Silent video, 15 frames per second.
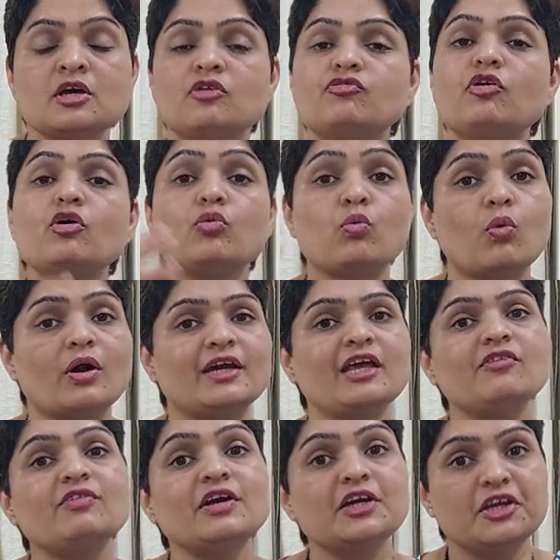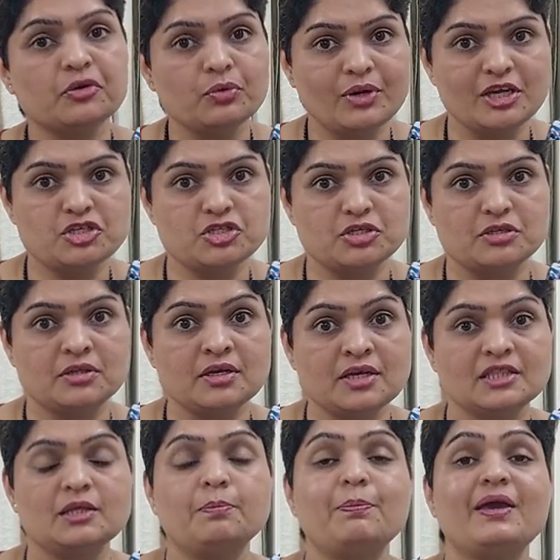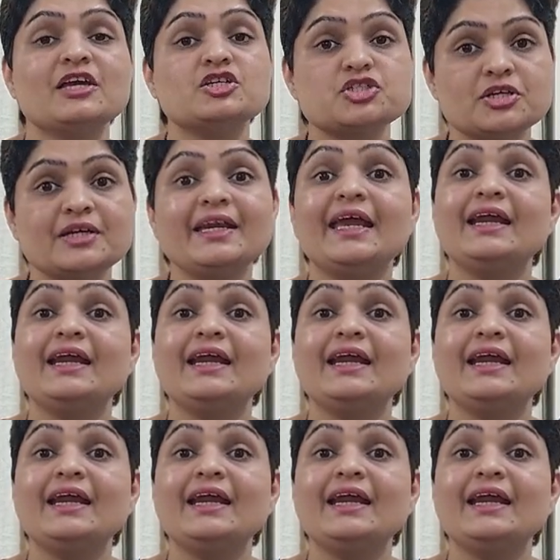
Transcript: for whatever duration the patient